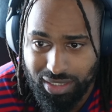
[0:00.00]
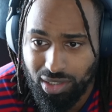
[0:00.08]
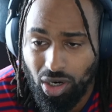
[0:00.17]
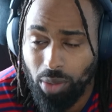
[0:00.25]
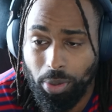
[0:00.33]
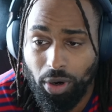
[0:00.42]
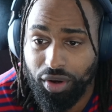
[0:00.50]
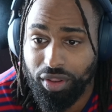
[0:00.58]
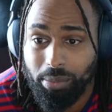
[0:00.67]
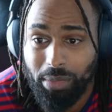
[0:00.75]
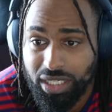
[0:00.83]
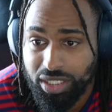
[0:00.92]
all part of
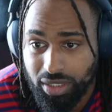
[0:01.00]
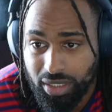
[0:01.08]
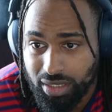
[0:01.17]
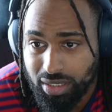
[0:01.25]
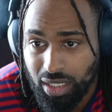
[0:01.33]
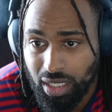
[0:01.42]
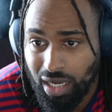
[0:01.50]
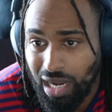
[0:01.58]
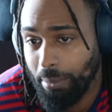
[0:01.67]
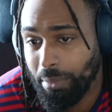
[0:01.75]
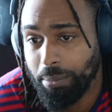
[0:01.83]
the matrix. I'm